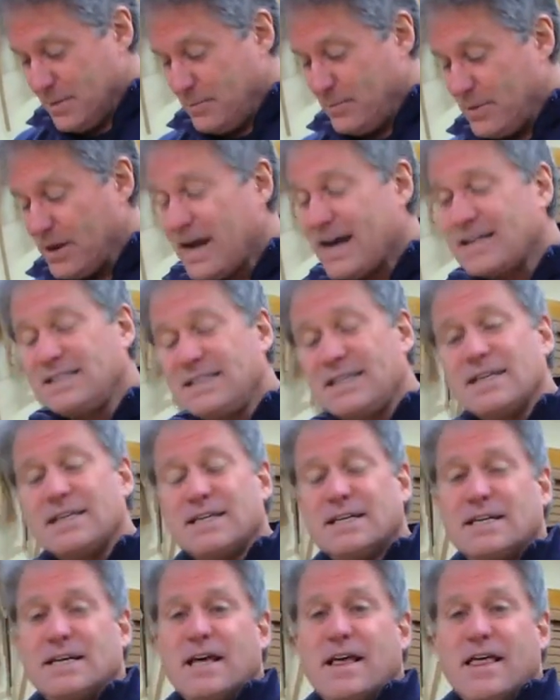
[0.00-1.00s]
But
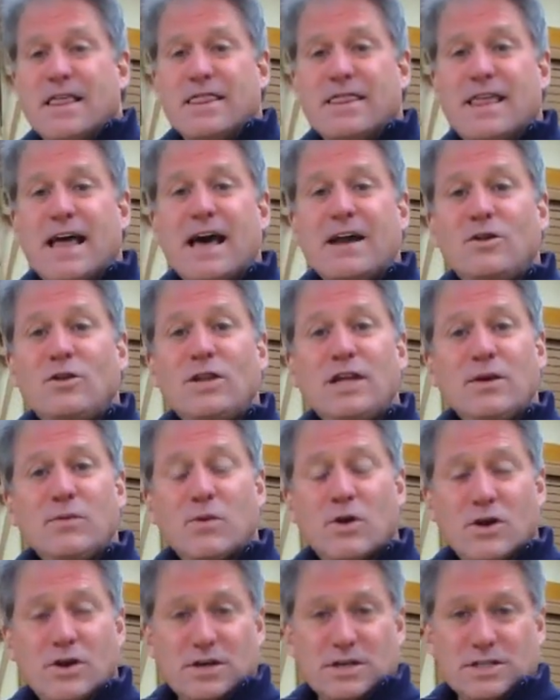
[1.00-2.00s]
that only
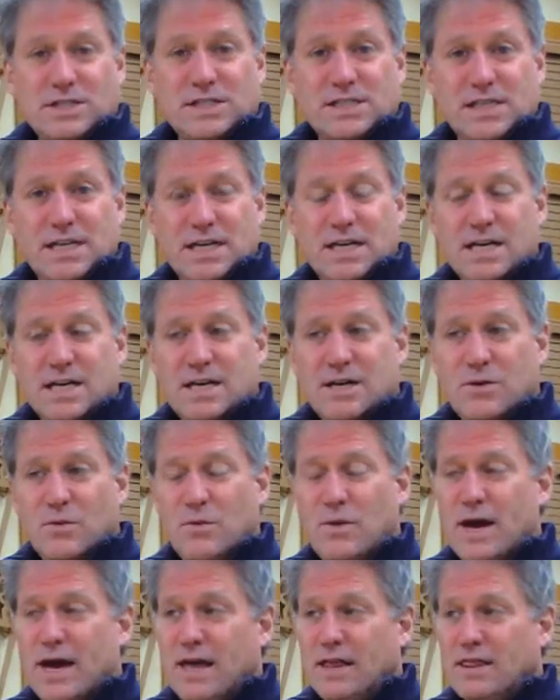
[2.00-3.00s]
works
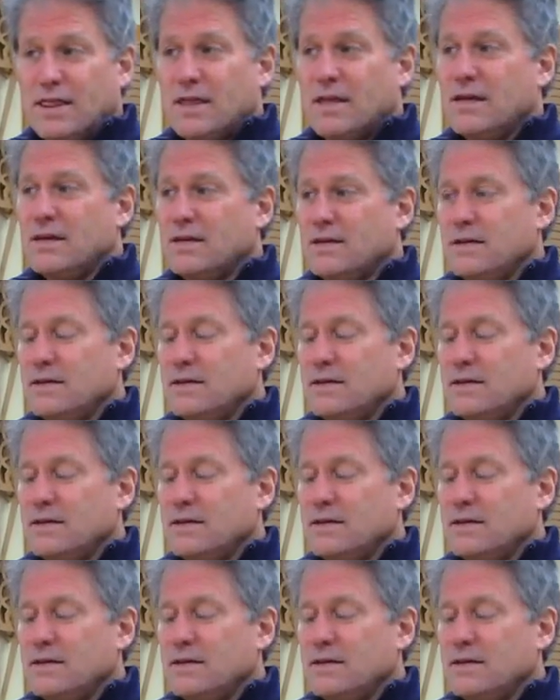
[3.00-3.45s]
with,